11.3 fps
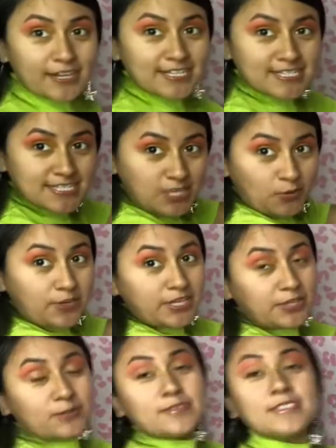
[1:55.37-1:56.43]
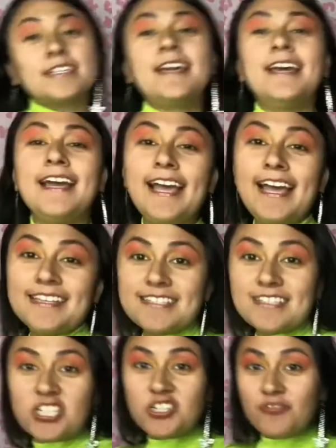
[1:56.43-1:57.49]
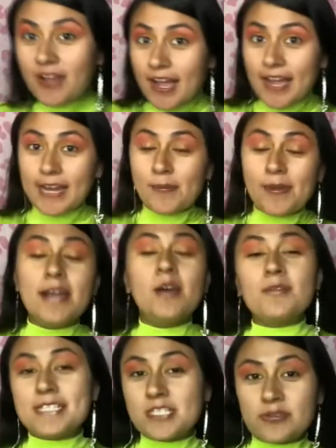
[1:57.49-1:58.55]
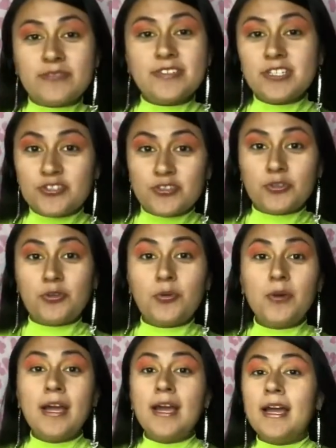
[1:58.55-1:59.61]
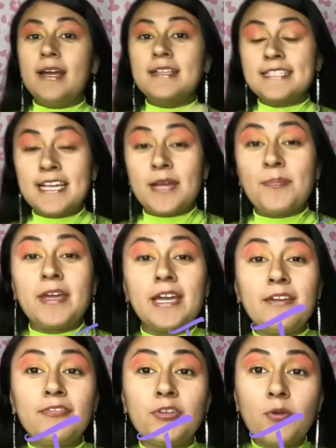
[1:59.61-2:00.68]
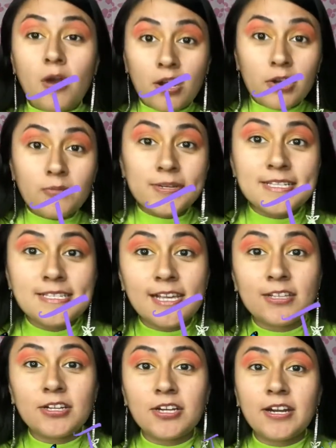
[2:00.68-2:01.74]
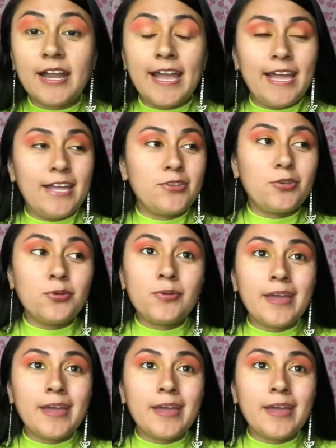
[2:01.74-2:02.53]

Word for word: that is so cute and such a vibe was thrifted too tip, if you are a reseller and you